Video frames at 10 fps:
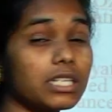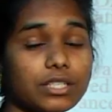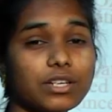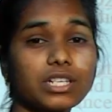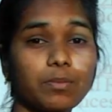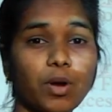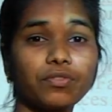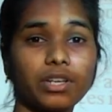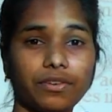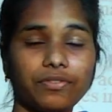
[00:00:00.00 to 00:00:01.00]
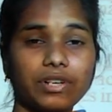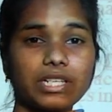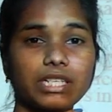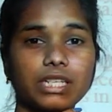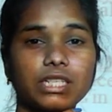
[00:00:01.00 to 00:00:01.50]
these are some of the
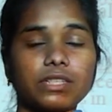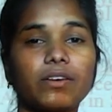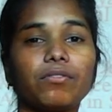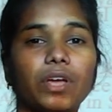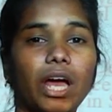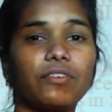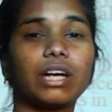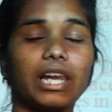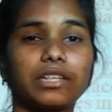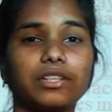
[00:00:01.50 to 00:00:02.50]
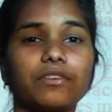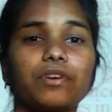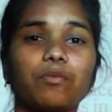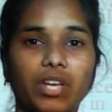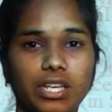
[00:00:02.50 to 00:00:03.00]
references we have collected
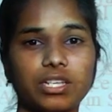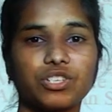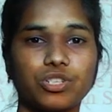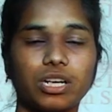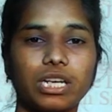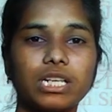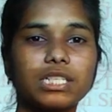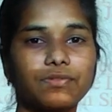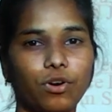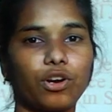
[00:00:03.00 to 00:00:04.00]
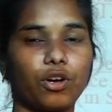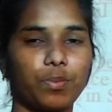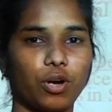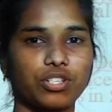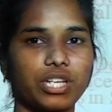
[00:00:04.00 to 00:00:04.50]
from various journals for our
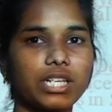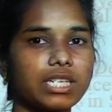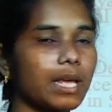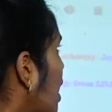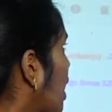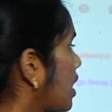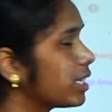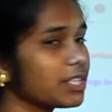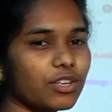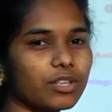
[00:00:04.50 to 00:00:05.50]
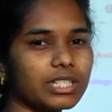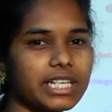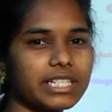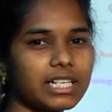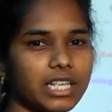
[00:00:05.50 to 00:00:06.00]
project. And these are the
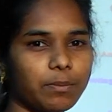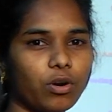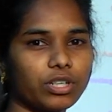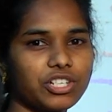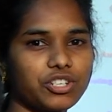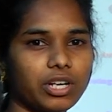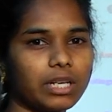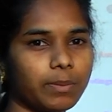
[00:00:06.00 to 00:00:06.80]
details about our journal